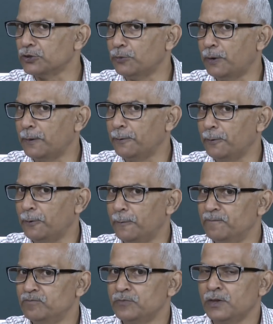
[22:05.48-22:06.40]
overflow.
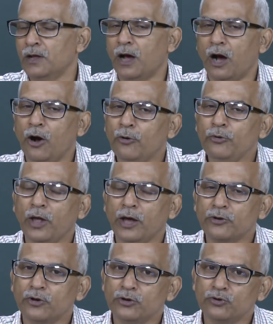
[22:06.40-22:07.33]
How we are
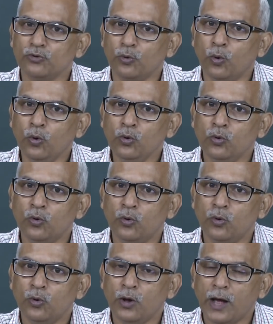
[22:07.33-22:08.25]
going to
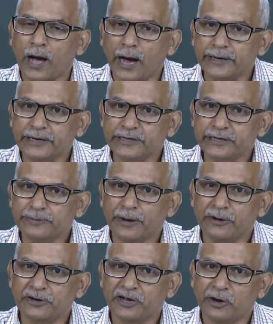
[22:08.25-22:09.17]

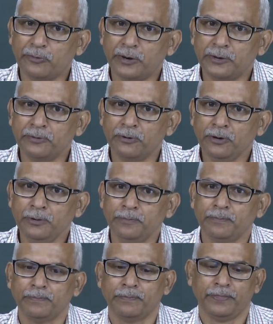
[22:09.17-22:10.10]
identify the overflow?
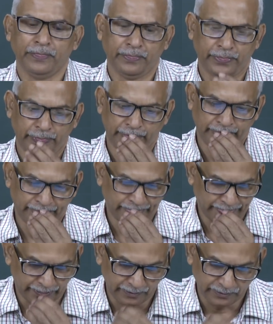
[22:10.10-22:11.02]

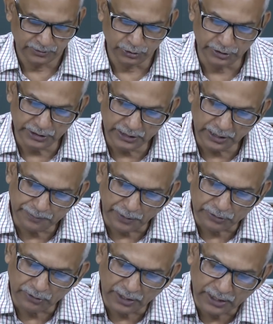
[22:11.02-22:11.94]
So, in that
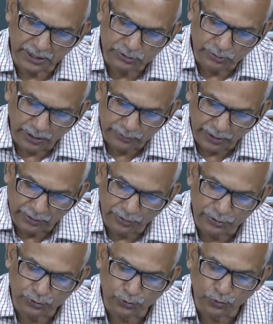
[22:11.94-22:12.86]
particular case, what we are
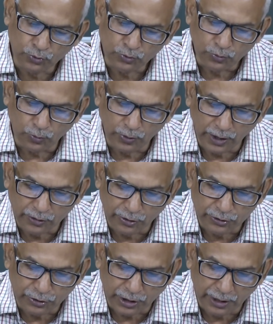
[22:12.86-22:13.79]
going to do? We are
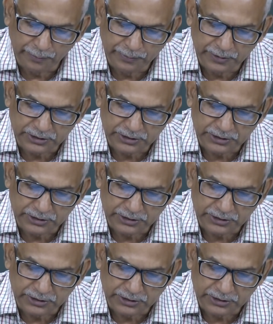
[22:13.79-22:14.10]
going to keep this